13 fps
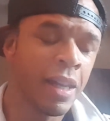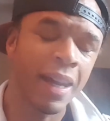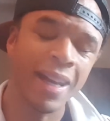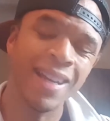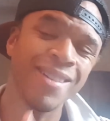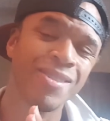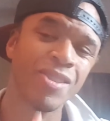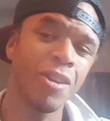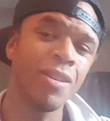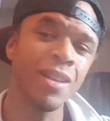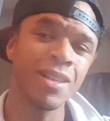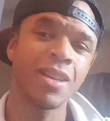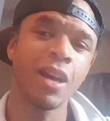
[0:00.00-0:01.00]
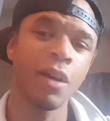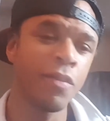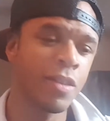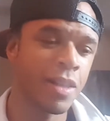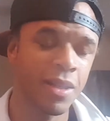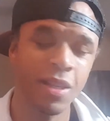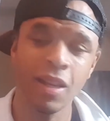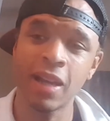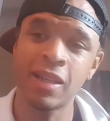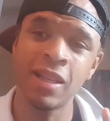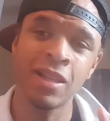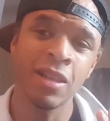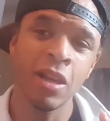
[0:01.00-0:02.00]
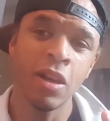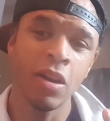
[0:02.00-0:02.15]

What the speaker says: like, he'll turn these covers into, like, these,